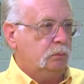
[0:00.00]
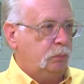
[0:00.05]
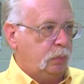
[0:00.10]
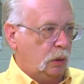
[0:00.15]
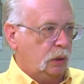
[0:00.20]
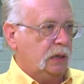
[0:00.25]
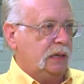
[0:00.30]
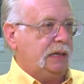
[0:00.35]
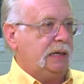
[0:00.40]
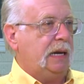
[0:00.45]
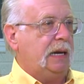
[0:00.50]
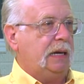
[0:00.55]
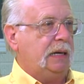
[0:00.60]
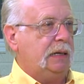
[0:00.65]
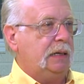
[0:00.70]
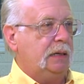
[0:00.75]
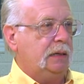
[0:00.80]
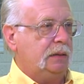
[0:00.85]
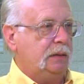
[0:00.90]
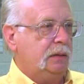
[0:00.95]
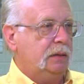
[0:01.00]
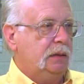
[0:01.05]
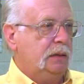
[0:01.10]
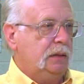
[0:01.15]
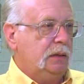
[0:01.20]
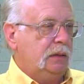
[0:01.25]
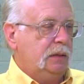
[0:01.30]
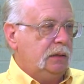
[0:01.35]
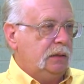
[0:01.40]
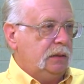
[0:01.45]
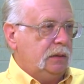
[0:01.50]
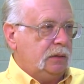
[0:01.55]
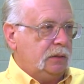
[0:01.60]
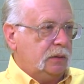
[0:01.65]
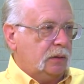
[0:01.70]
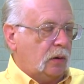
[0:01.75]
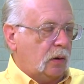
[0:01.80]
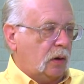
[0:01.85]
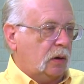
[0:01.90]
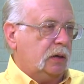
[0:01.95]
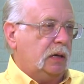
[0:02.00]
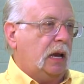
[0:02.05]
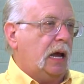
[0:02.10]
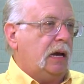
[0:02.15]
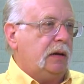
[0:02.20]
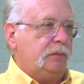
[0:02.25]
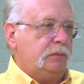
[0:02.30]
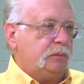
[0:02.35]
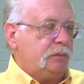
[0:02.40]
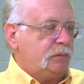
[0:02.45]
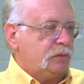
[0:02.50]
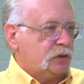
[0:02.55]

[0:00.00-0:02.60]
bullying and online